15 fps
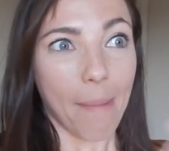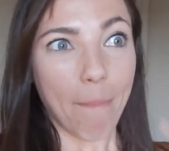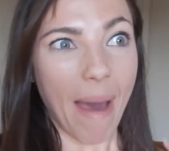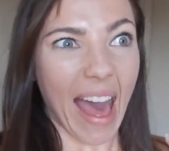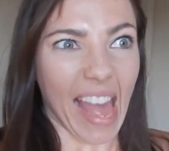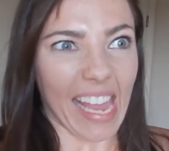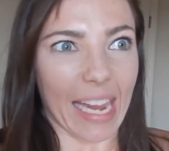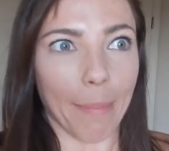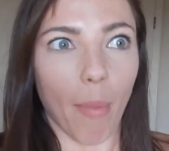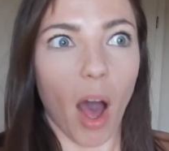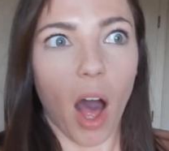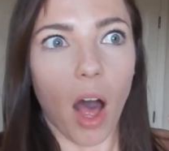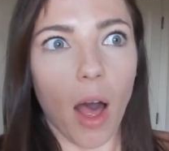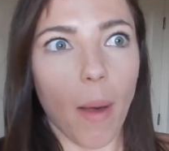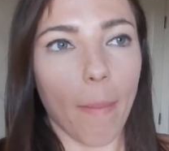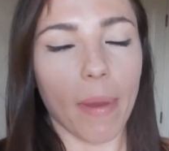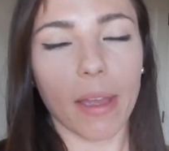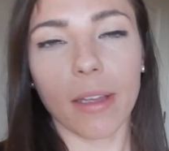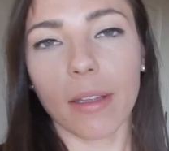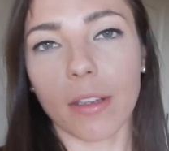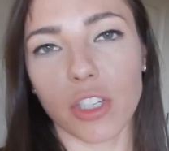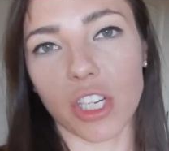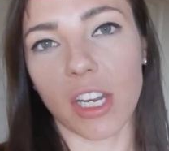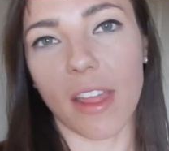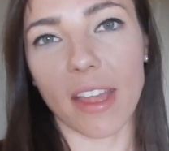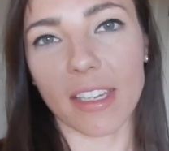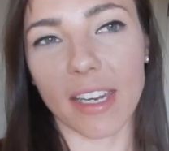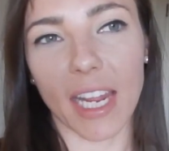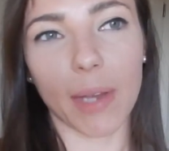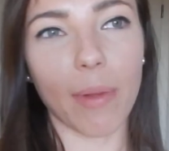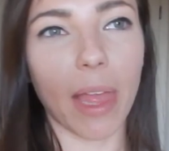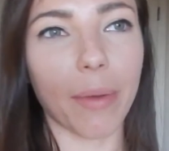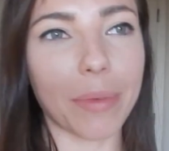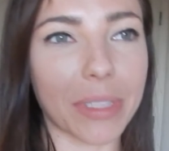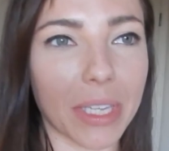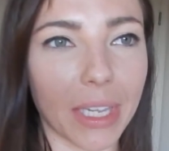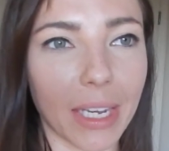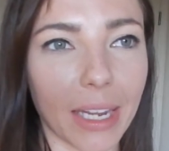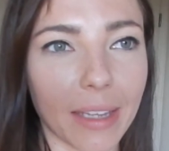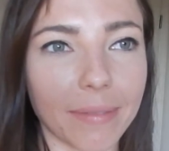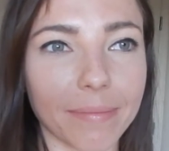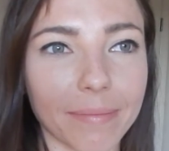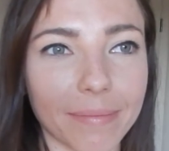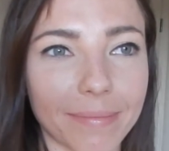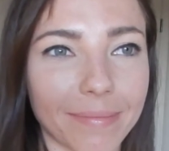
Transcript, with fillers: "My mom. She did that today while I was cleaning.